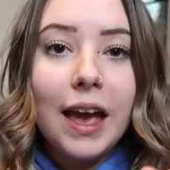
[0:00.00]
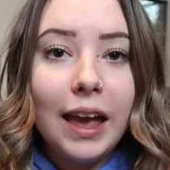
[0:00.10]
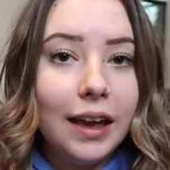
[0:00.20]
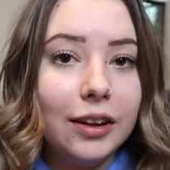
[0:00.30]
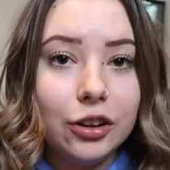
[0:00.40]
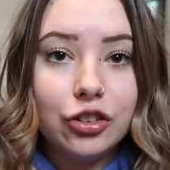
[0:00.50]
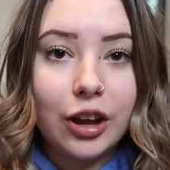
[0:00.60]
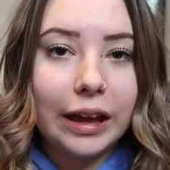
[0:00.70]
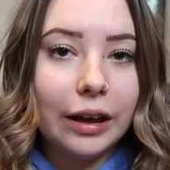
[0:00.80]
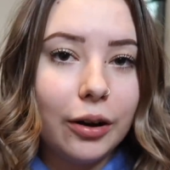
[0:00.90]
and
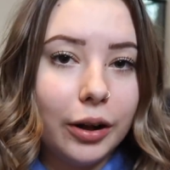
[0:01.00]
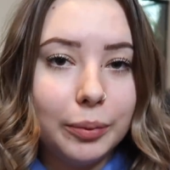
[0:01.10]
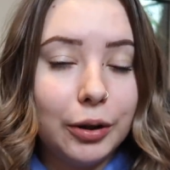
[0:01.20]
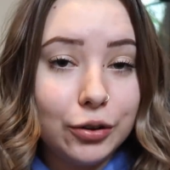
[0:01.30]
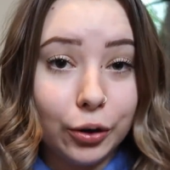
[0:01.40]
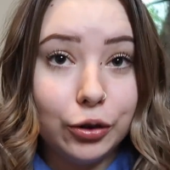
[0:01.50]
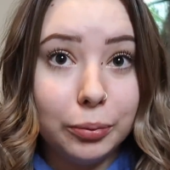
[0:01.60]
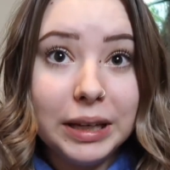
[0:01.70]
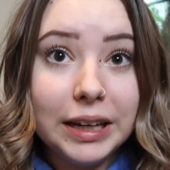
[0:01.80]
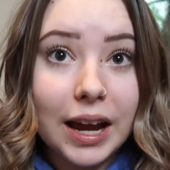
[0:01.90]
check out all of my social
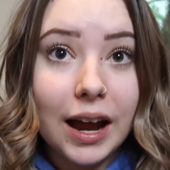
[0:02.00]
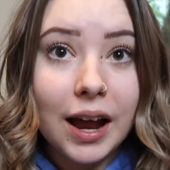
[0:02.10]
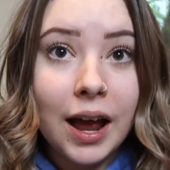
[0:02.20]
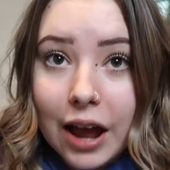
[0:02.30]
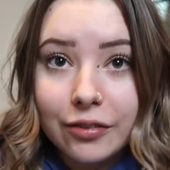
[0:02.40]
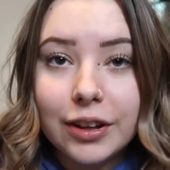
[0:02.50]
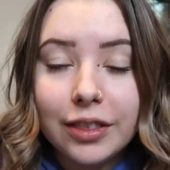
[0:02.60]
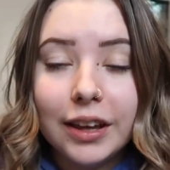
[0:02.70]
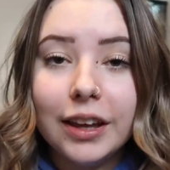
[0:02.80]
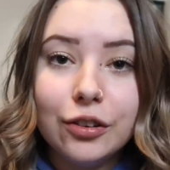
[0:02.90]
media.
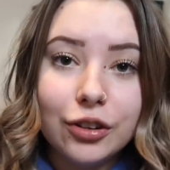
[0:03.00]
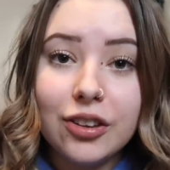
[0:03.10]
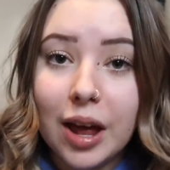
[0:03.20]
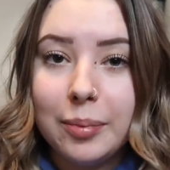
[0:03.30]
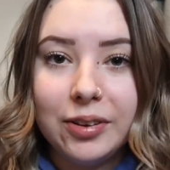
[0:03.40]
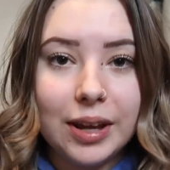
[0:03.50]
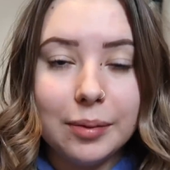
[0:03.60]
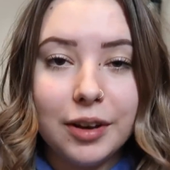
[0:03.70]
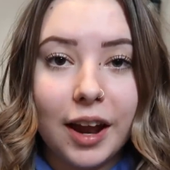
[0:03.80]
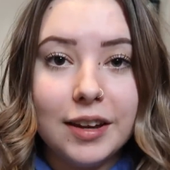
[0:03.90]
Everything is just
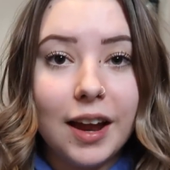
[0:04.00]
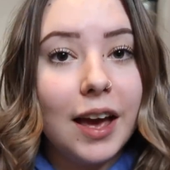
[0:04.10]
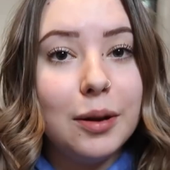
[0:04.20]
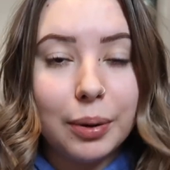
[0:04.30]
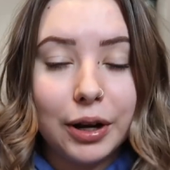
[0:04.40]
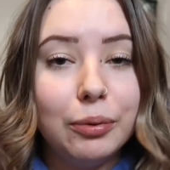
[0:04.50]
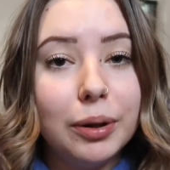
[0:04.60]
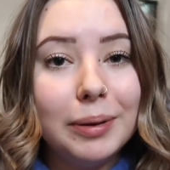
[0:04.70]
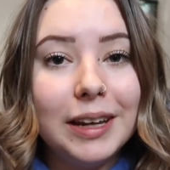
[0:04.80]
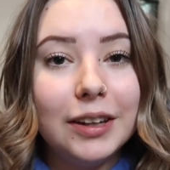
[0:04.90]
EmmaSamp99, but it
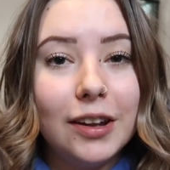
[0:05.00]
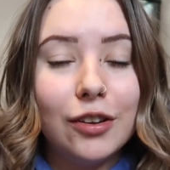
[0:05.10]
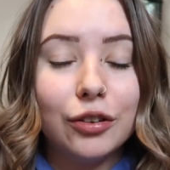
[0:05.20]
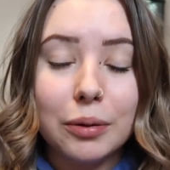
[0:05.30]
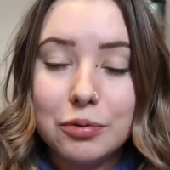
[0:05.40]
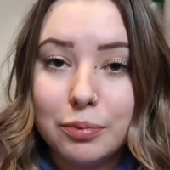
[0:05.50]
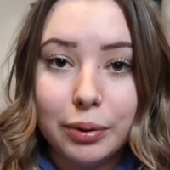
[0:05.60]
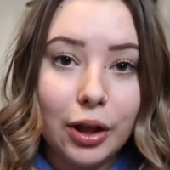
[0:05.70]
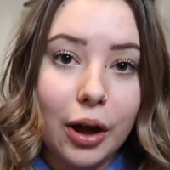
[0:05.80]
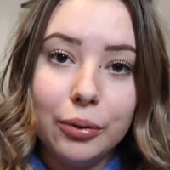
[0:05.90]
will be in the description
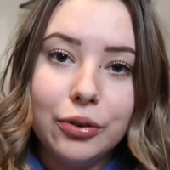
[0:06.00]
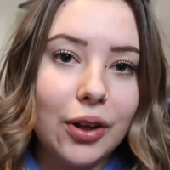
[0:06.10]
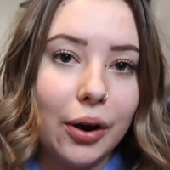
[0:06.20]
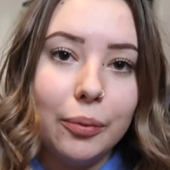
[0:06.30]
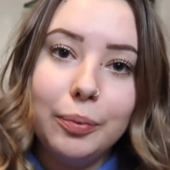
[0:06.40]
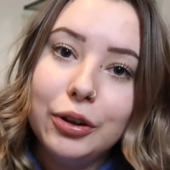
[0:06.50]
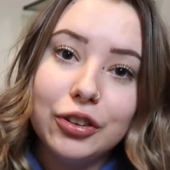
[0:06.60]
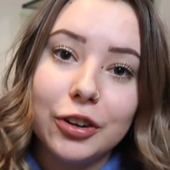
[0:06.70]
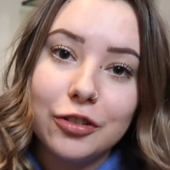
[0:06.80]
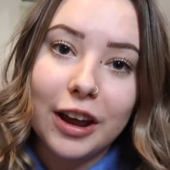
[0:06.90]
below, so be
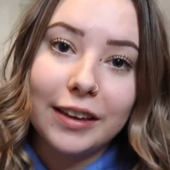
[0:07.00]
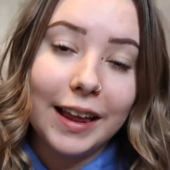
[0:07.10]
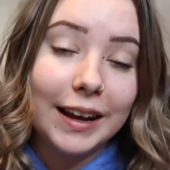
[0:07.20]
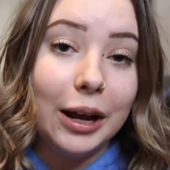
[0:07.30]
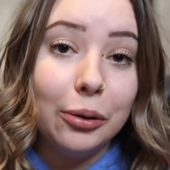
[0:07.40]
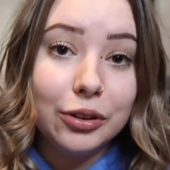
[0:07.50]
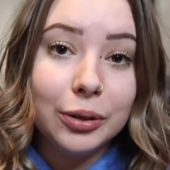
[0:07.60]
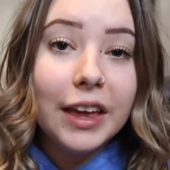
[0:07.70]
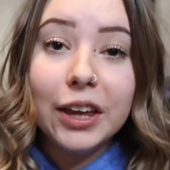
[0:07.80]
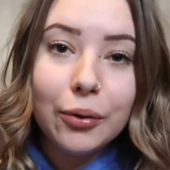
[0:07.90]
sure to check that out.
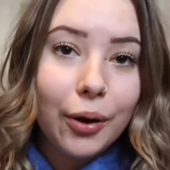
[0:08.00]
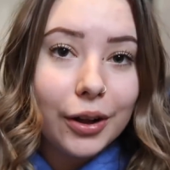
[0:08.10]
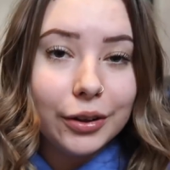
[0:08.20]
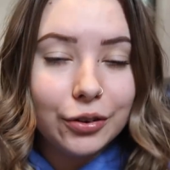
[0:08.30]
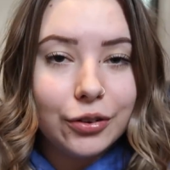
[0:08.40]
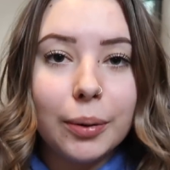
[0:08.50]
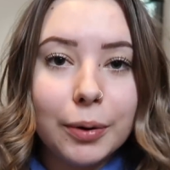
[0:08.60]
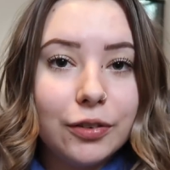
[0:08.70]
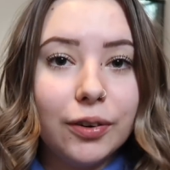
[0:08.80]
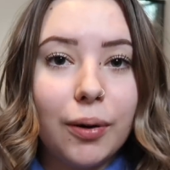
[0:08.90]
Thank you all so
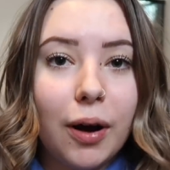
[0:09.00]
much for